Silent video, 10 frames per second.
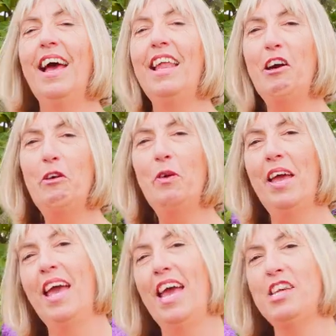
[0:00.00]
Hello,
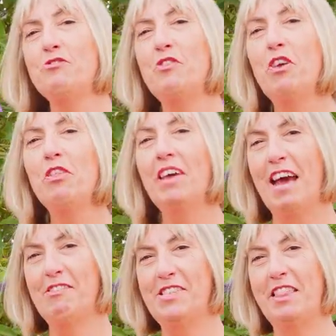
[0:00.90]
it's Ruth
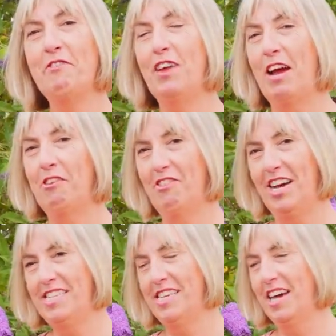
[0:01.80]
Goudy, the flower
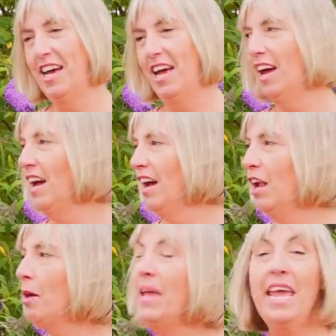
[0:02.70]
writer,
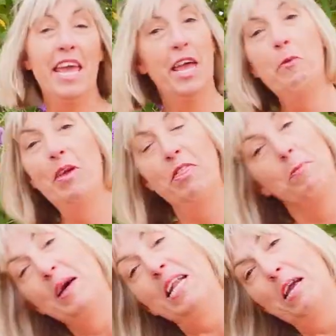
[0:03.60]
and I'm here with the
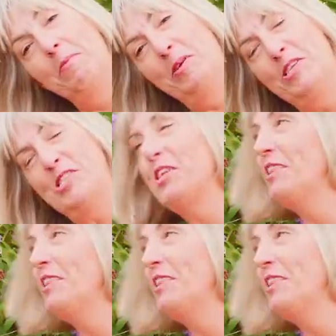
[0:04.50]
buddleia bush,